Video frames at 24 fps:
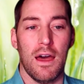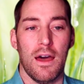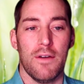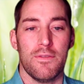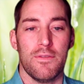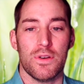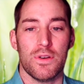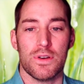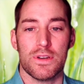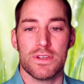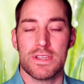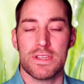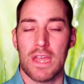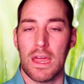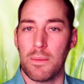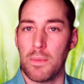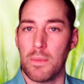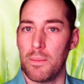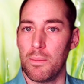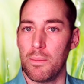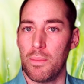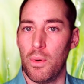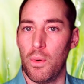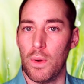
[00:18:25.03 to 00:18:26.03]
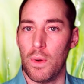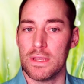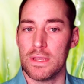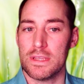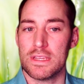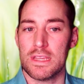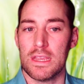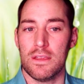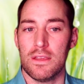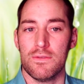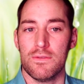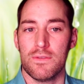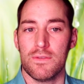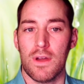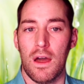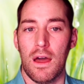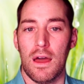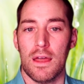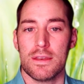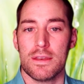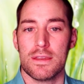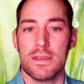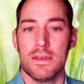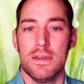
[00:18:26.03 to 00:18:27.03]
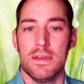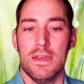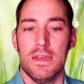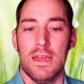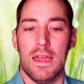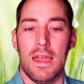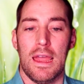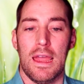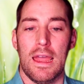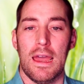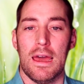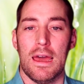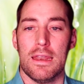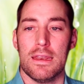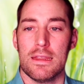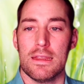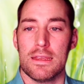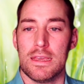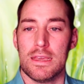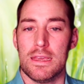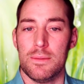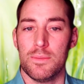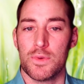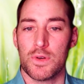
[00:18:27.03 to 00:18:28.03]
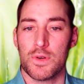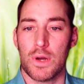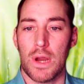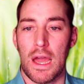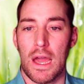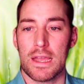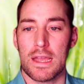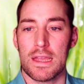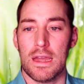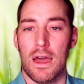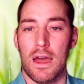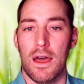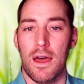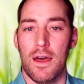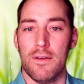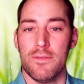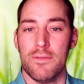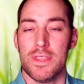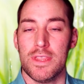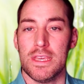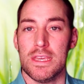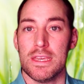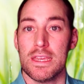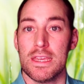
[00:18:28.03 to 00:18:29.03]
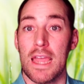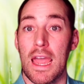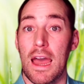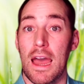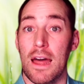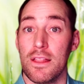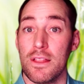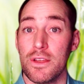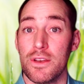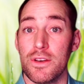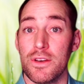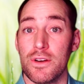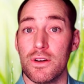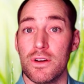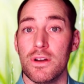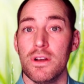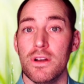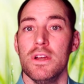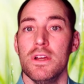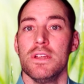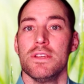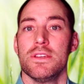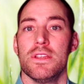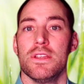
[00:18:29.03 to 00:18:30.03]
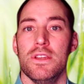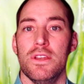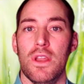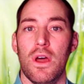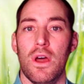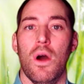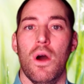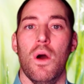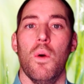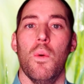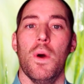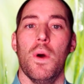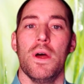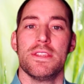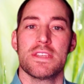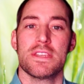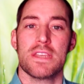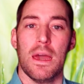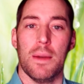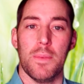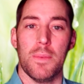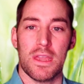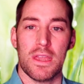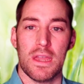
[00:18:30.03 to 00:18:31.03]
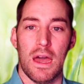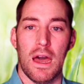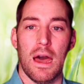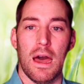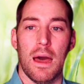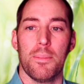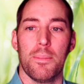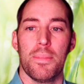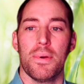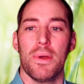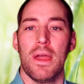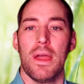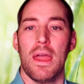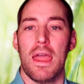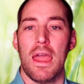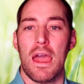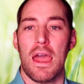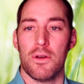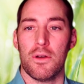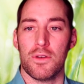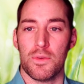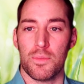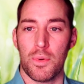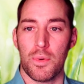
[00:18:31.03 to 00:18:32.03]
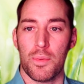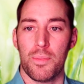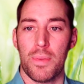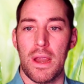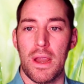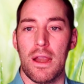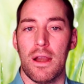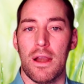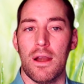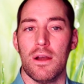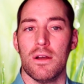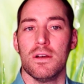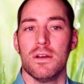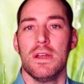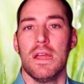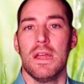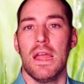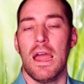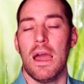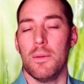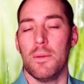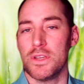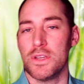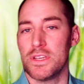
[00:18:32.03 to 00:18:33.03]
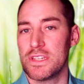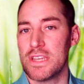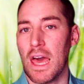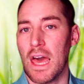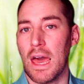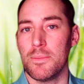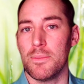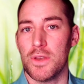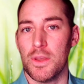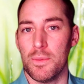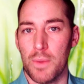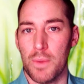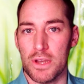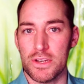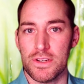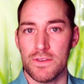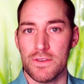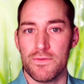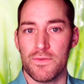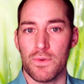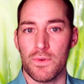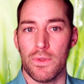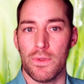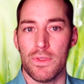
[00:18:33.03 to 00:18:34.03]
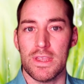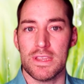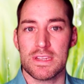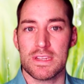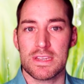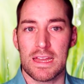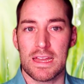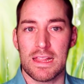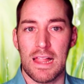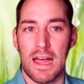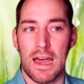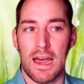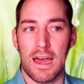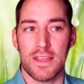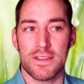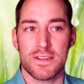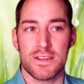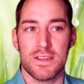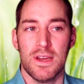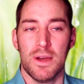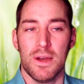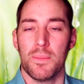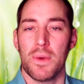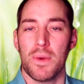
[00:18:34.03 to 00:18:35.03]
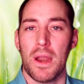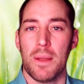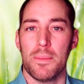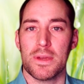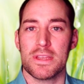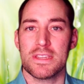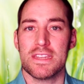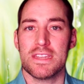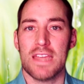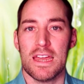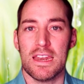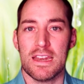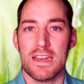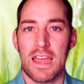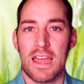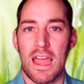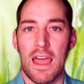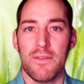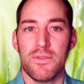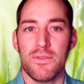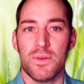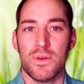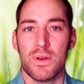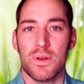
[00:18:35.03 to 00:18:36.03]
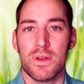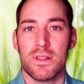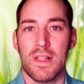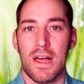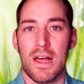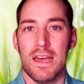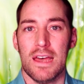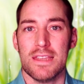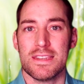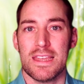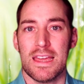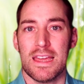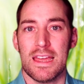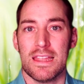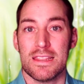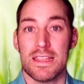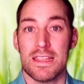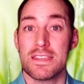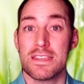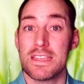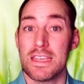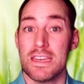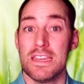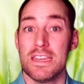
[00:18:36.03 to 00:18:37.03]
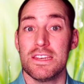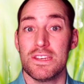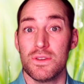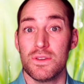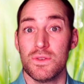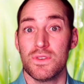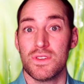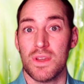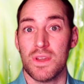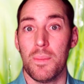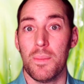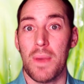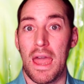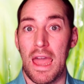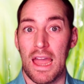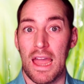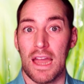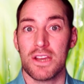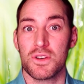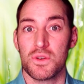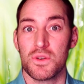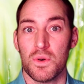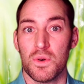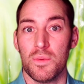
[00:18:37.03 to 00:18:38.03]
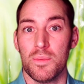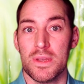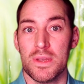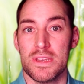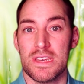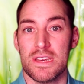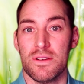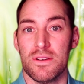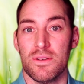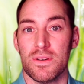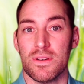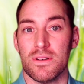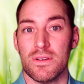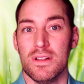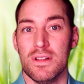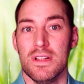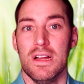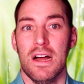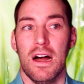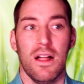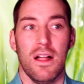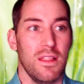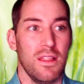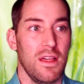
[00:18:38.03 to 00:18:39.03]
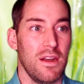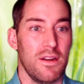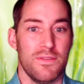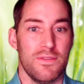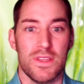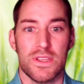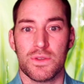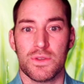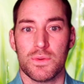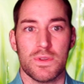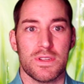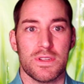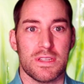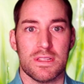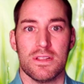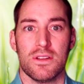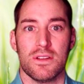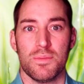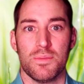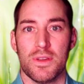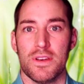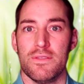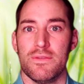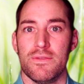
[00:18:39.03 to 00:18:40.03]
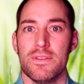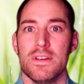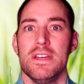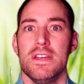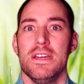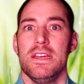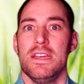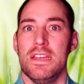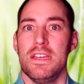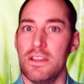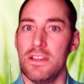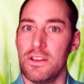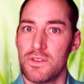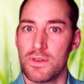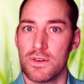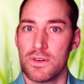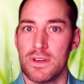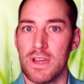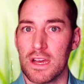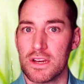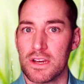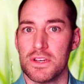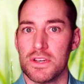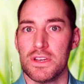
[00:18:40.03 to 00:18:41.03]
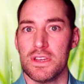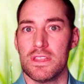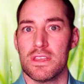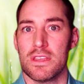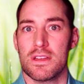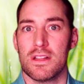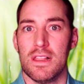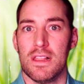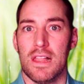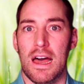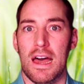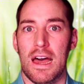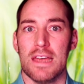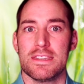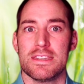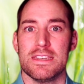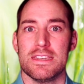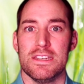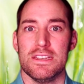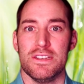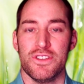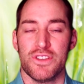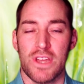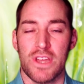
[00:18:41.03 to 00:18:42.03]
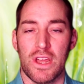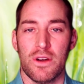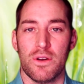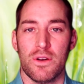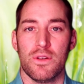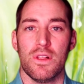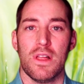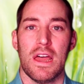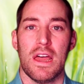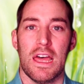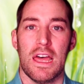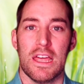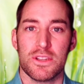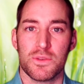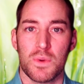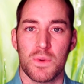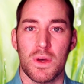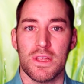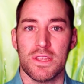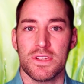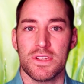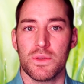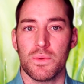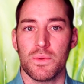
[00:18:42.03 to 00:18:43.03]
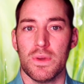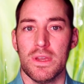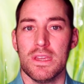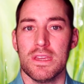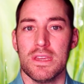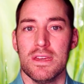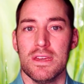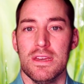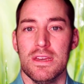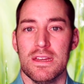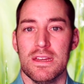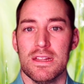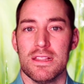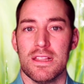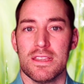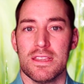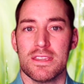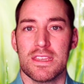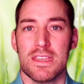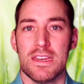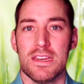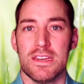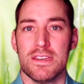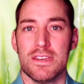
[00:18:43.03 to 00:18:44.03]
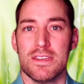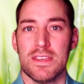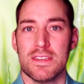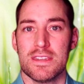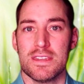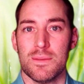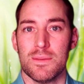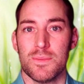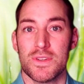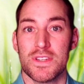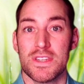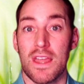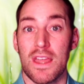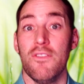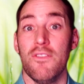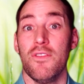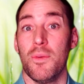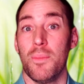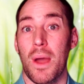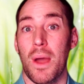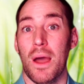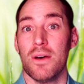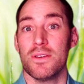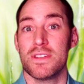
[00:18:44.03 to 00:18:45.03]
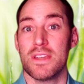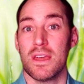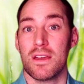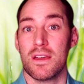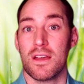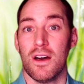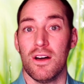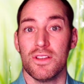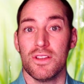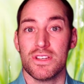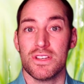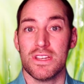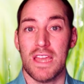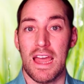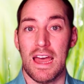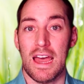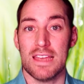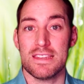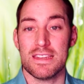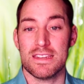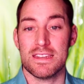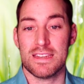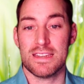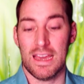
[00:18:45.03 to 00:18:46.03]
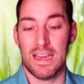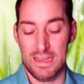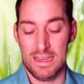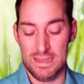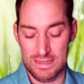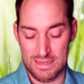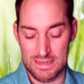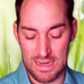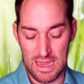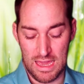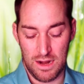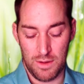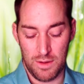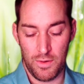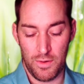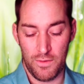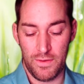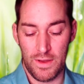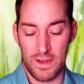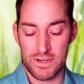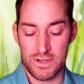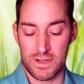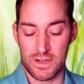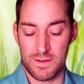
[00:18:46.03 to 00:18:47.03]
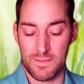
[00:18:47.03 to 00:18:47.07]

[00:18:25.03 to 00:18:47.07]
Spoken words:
your assignment points that you've got, and keep track of the calendar to know what's coming up, how to prepare, how much time to budget for this class. But I'm excited to have you in class, and let's get into some actual material. A lot of this was a little bit of introduction to the class in general as well as the week. Let's get into some stuff about psychology as a science and a profession.